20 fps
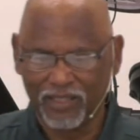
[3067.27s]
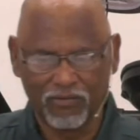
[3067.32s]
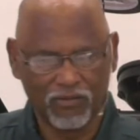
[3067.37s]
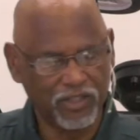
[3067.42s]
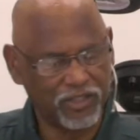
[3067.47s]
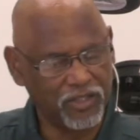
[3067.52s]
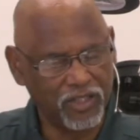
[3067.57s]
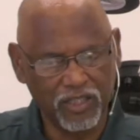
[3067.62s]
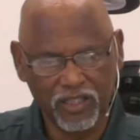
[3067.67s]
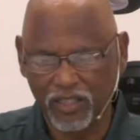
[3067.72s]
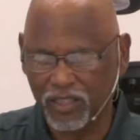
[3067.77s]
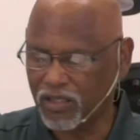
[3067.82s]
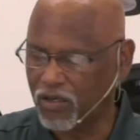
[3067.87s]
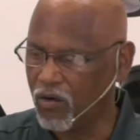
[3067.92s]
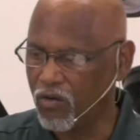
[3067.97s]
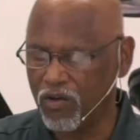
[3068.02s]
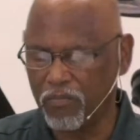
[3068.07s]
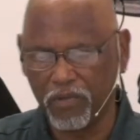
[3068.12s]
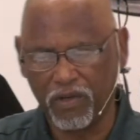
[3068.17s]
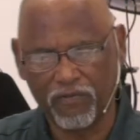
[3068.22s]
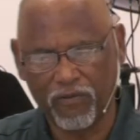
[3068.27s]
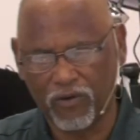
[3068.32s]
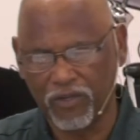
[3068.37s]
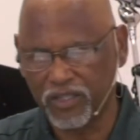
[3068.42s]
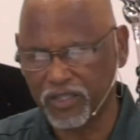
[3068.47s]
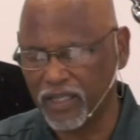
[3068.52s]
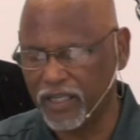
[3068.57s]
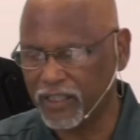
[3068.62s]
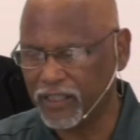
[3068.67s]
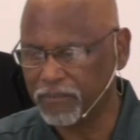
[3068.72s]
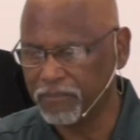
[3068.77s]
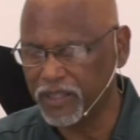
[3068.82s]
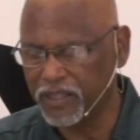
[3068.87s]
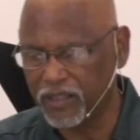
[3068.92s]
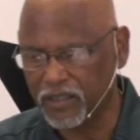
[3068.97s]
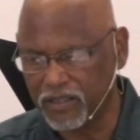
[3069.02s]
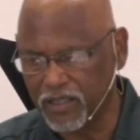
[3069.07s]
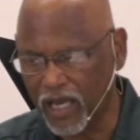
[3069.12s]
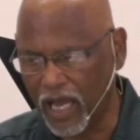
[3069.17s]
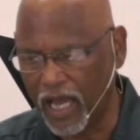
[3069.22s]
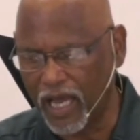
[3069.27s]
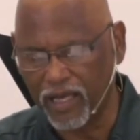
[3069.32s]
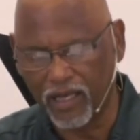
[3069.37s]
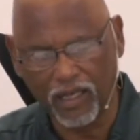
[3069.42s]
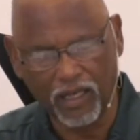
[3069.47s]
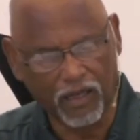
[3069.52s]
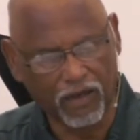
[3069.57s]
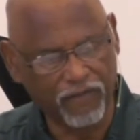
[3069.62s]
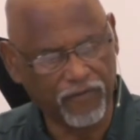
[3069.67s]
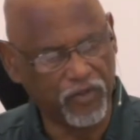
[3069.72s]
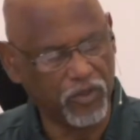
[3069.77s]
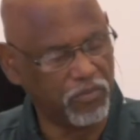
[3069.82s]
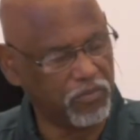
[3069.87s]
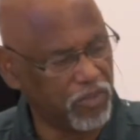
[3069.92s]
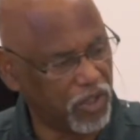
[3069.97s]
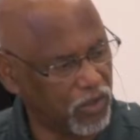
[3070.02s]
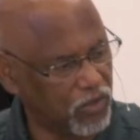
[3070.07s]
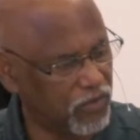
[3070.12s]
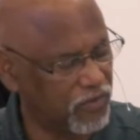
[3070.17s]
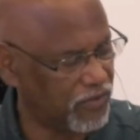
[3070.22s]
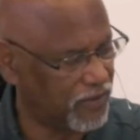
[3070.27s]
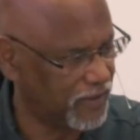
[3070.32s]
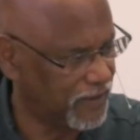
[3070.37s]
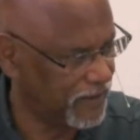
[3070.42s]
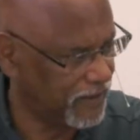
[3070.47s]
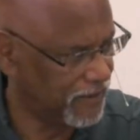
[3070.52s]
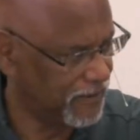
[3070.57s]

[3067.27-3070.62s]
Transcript: I want you to just go with me for a second, because God loved them both.